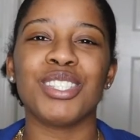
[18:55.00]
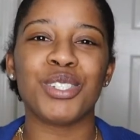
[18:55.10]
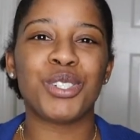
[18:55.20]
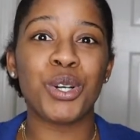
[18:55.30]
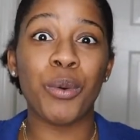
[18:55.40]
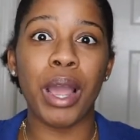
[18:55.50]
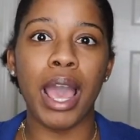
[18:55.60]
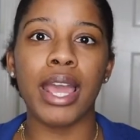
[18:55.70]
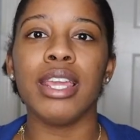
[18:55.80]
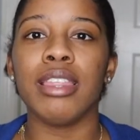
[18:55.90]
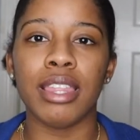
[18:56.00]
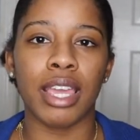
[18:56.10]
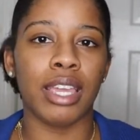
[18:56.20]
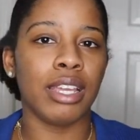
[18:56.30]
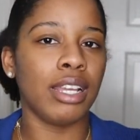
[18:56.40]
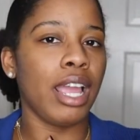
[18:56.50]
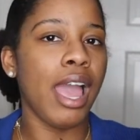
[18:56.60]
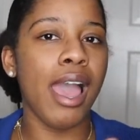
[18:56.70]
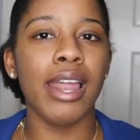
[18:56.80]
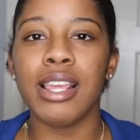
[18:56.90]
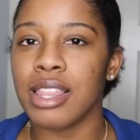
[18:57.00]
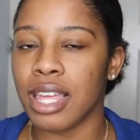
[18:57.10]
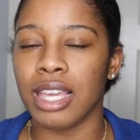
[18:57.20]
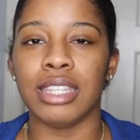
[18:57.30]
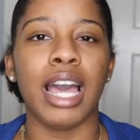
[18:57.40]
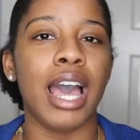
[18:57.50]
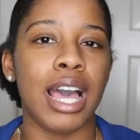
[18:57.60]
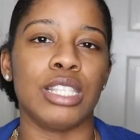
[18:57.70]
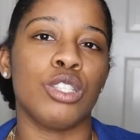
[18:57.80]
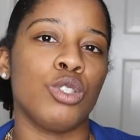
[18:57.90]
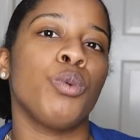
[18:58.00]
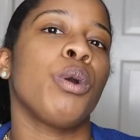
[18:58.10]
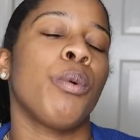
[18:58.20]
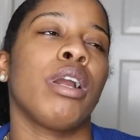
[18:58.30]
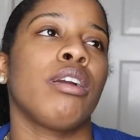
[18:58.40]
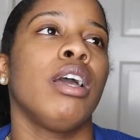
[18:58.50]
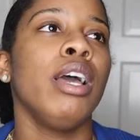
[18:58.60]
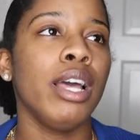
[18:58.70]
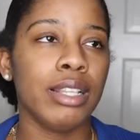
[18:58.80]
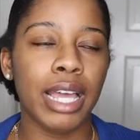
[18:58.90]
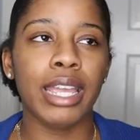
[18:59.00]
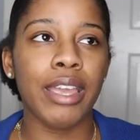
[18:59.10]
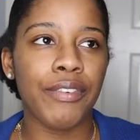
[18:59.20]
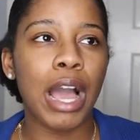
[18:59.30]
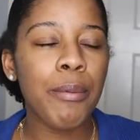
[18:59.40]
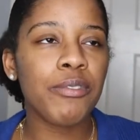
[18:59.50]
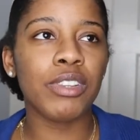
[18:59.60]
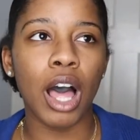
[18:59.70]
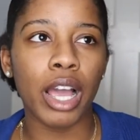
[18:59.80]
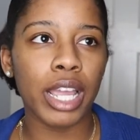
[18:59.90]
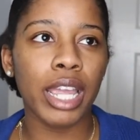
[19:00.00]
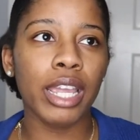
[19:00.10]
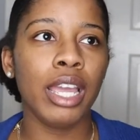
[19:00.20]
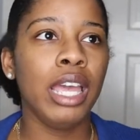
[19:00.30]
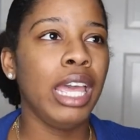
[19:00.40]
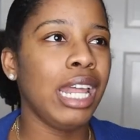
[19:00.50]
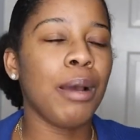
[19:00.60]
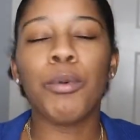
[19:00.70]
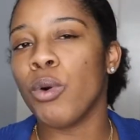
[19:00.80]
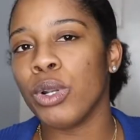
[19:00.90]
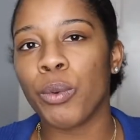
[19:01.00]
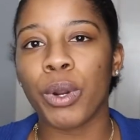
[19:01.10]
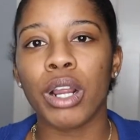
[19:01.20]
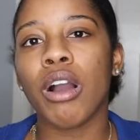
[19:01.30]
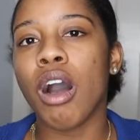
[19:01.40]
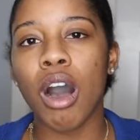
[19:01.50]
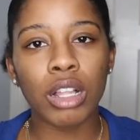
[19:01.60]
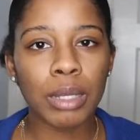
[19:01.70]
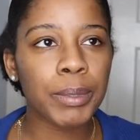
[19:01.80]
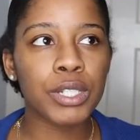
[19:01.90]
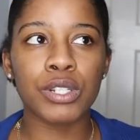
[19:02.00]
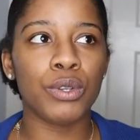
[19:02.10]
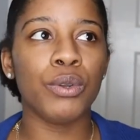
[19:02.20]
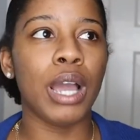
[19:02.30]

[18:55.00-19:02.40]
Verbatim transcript: show anything that has to do with work. Like, if I'm vlogging and I'm going to work, all I'm going to show you